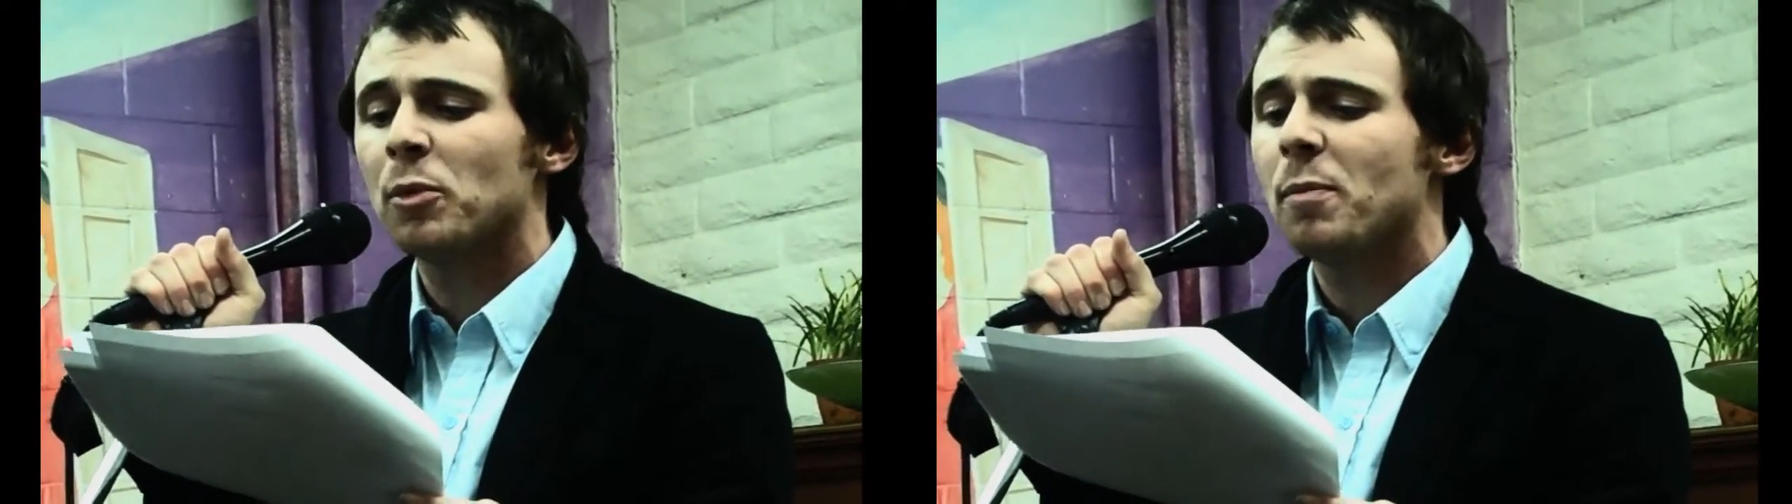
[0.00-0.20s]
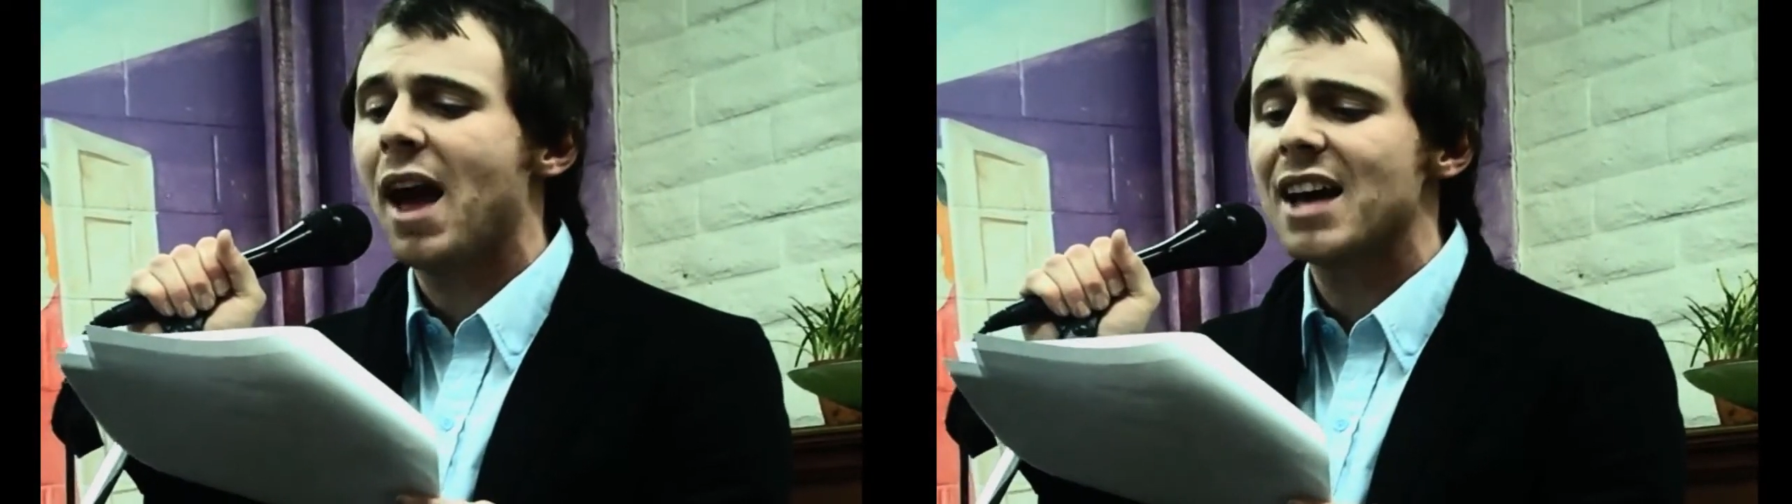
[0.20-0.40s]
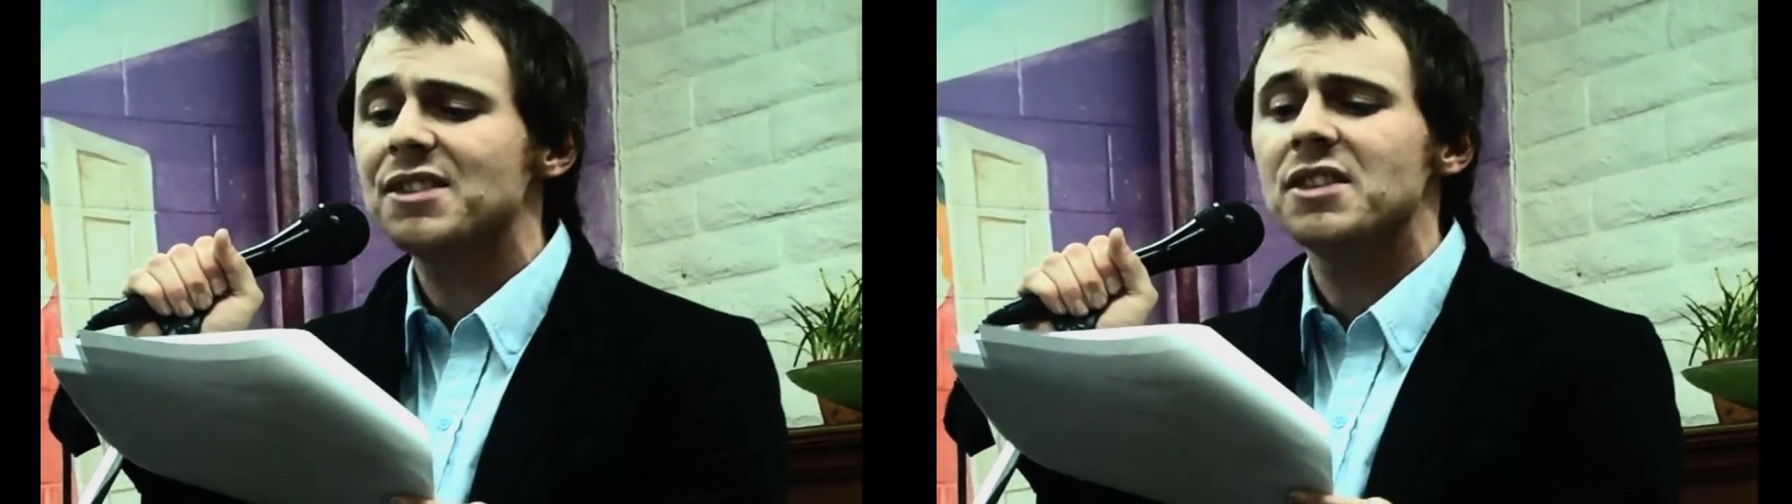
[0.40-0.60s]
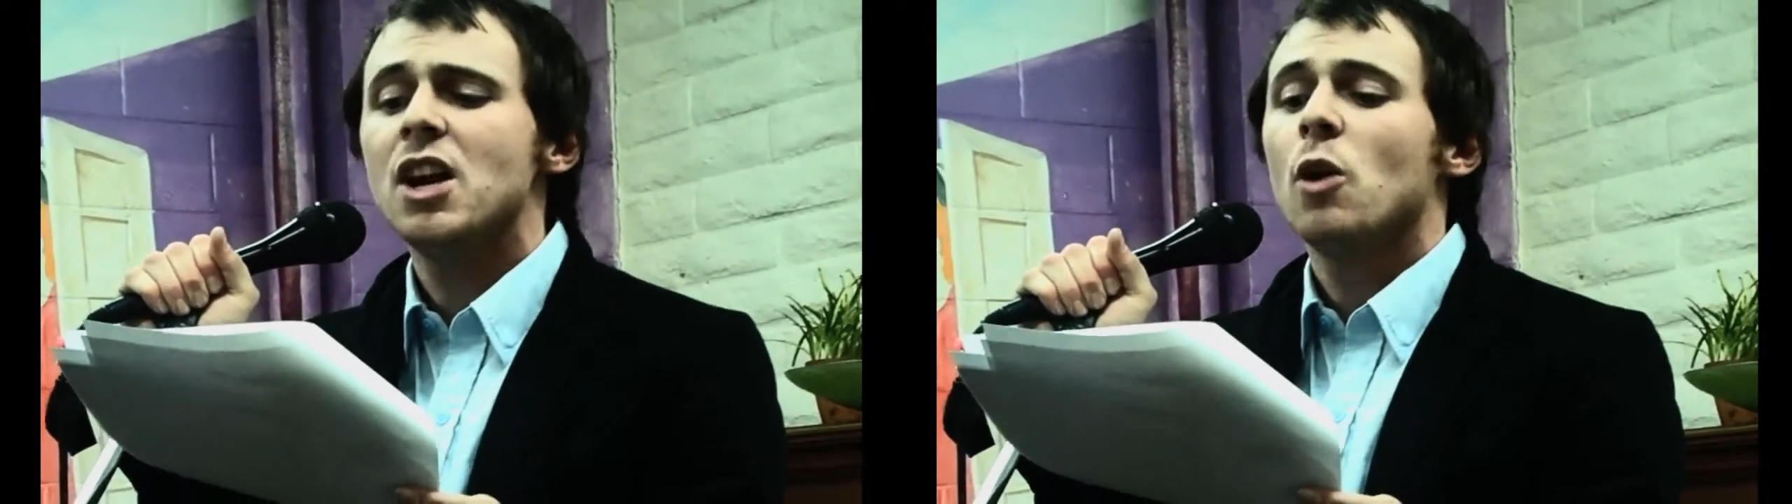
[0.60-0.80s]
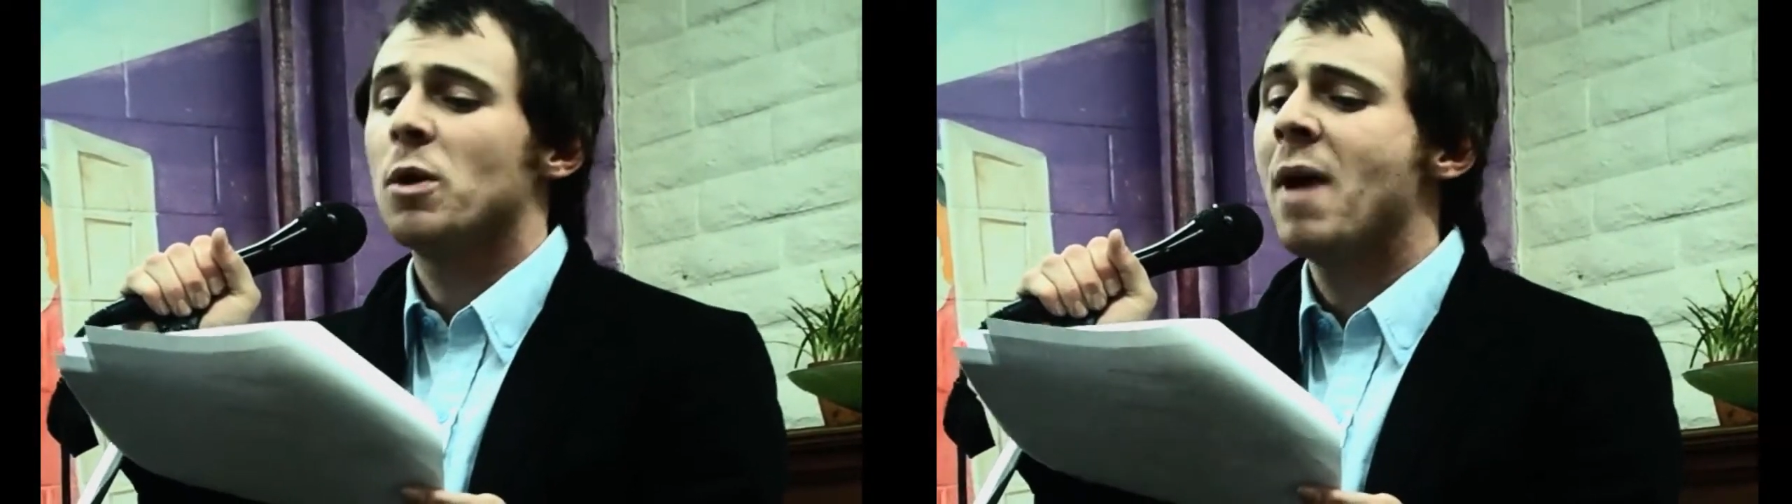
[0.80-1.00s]

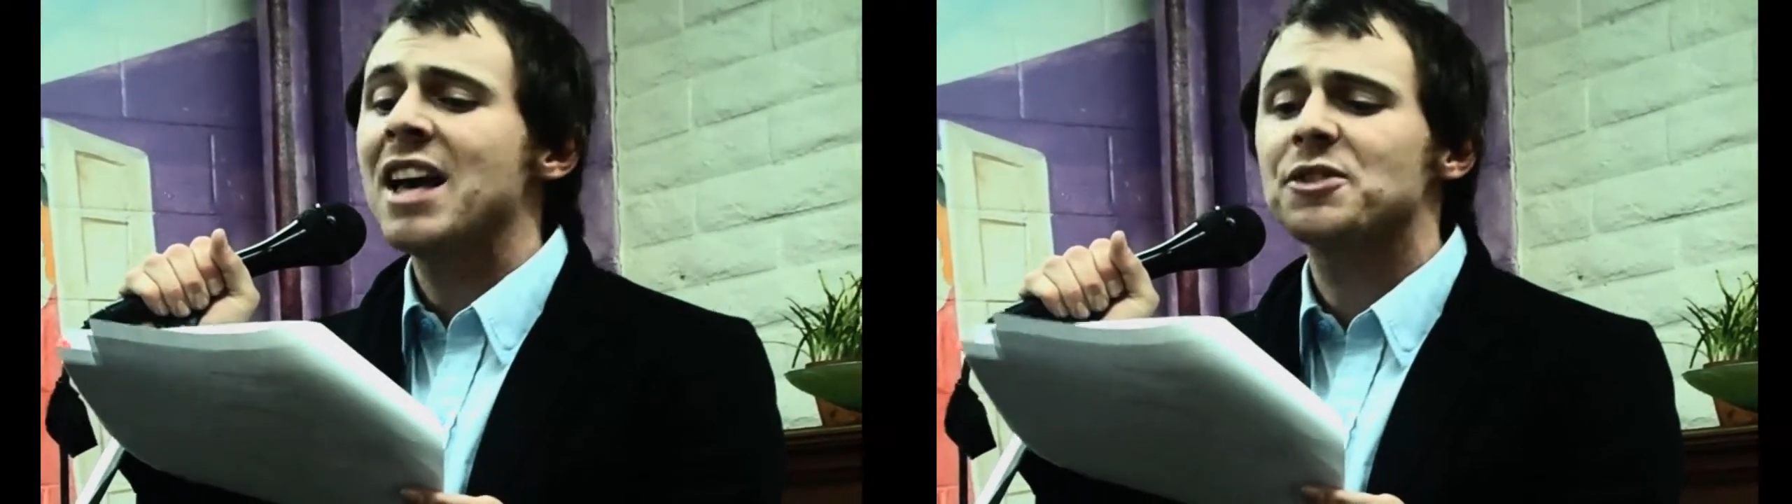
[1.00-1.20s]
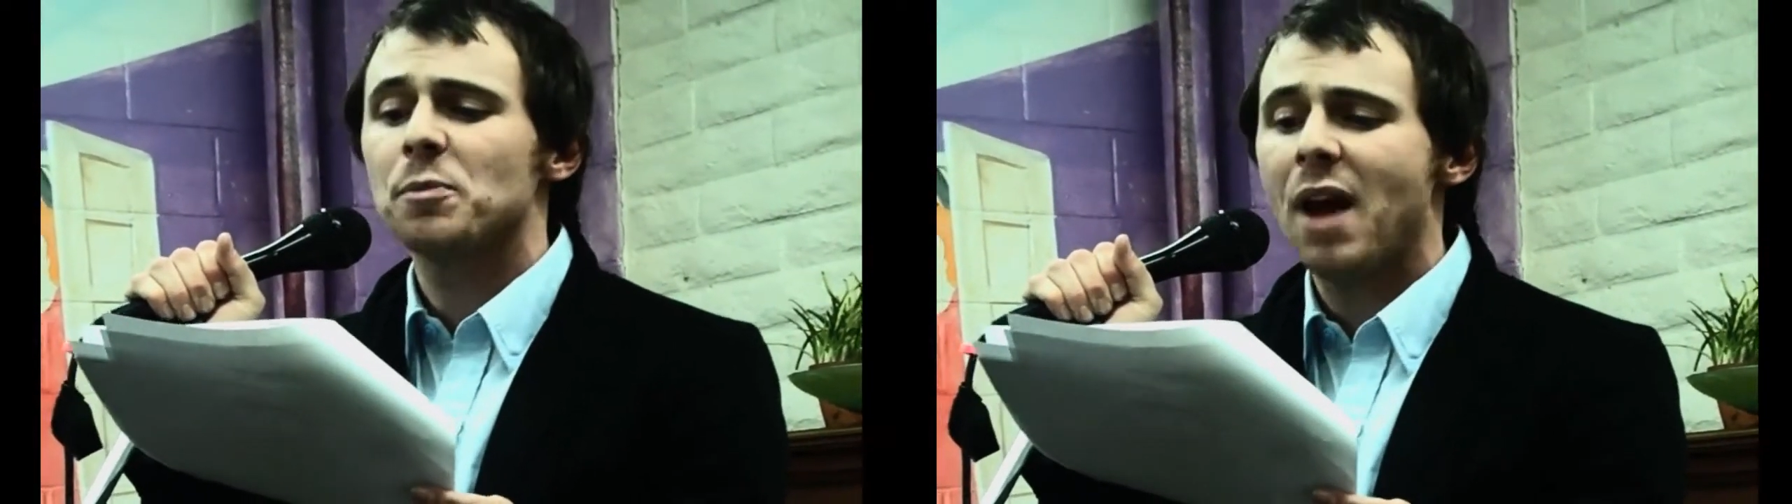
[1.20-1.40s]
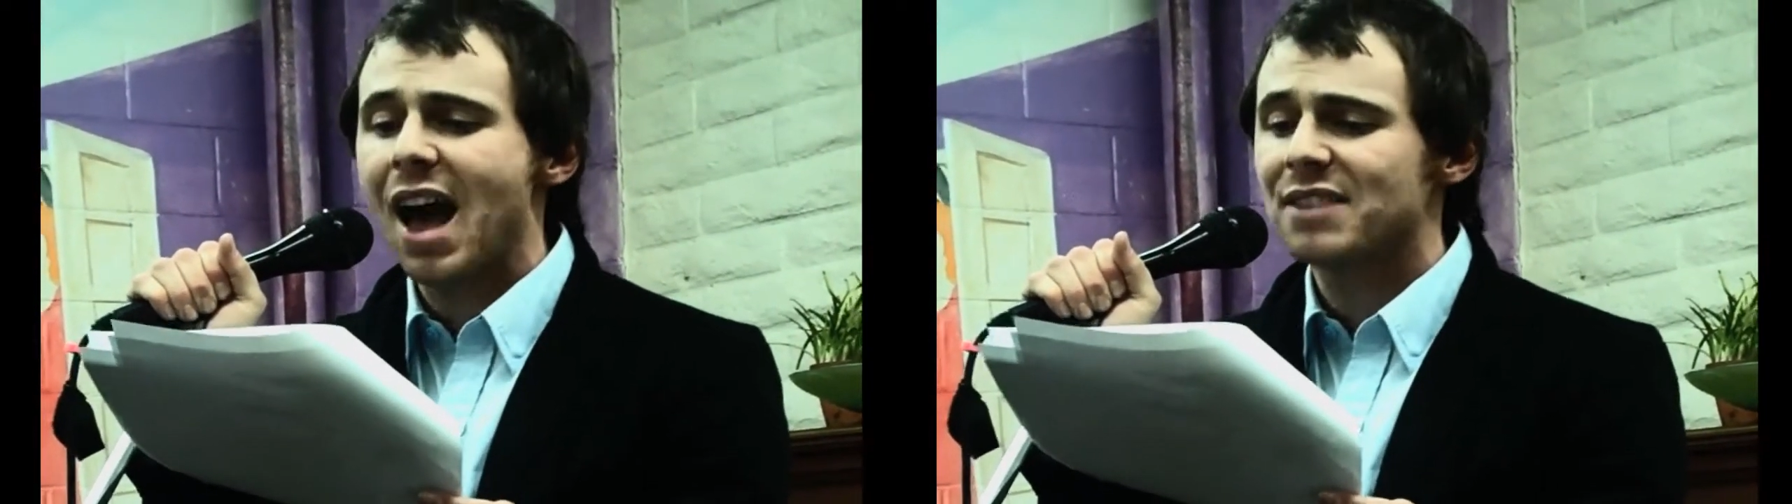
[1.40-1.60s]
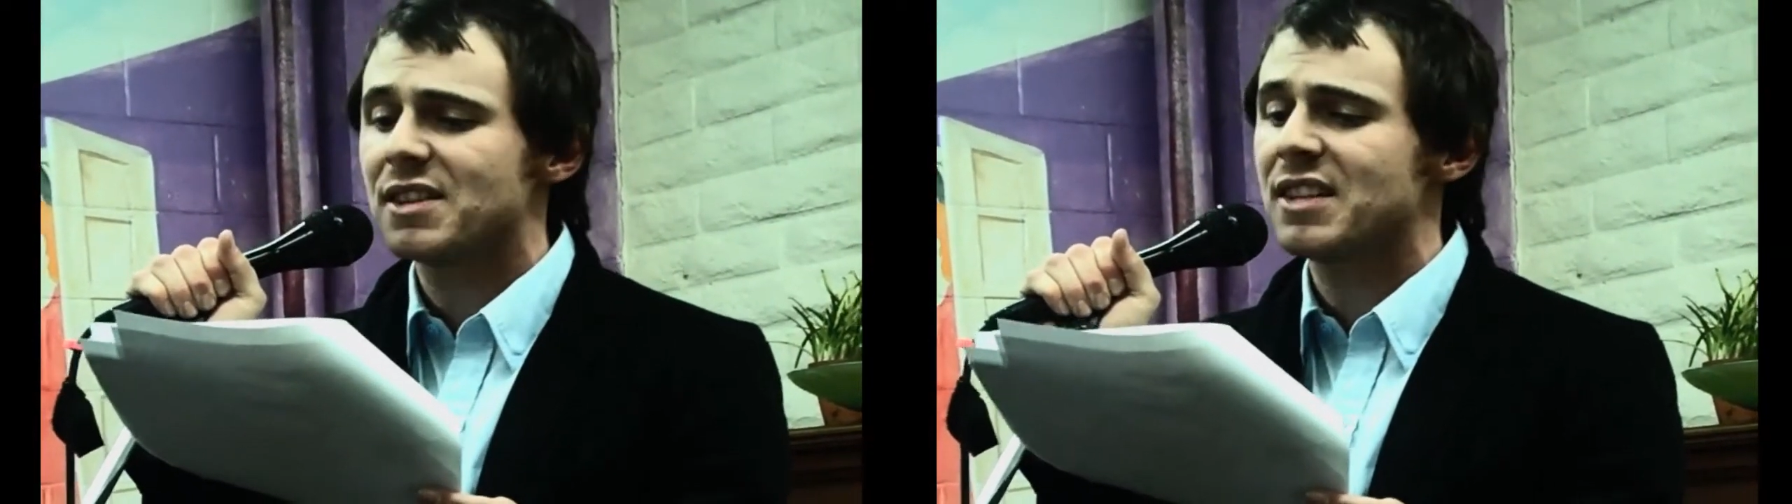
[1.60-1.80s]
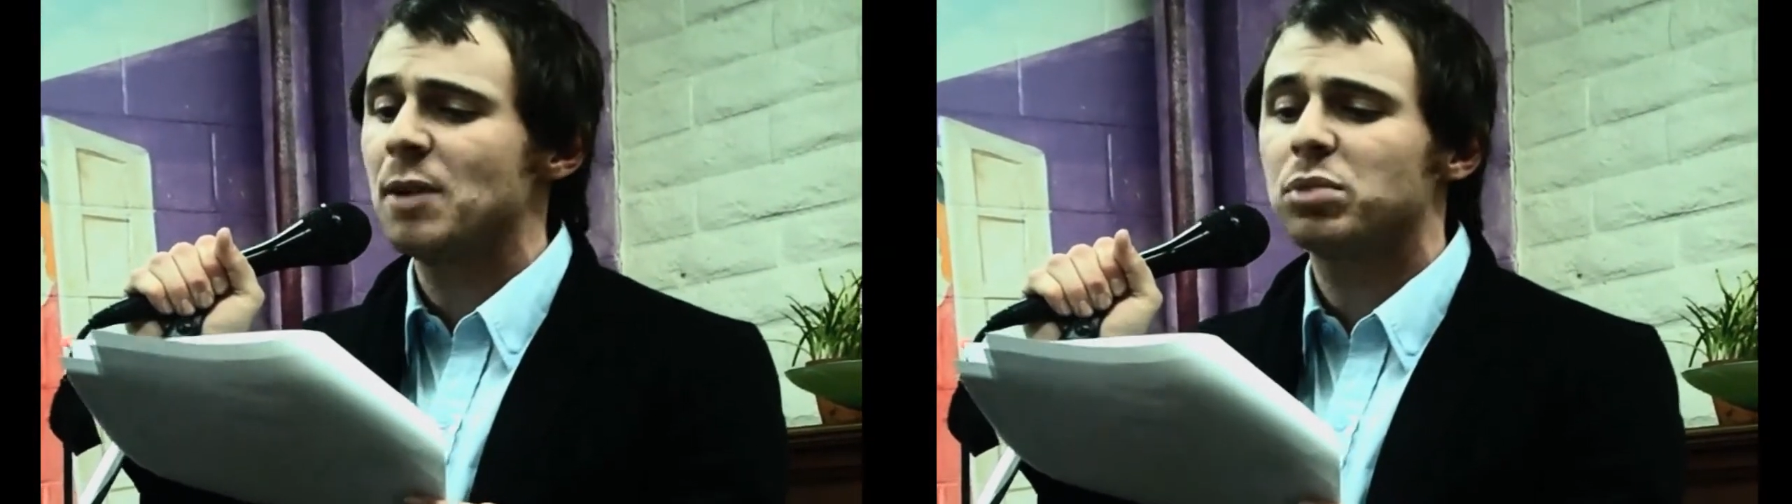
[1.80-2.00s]
past the same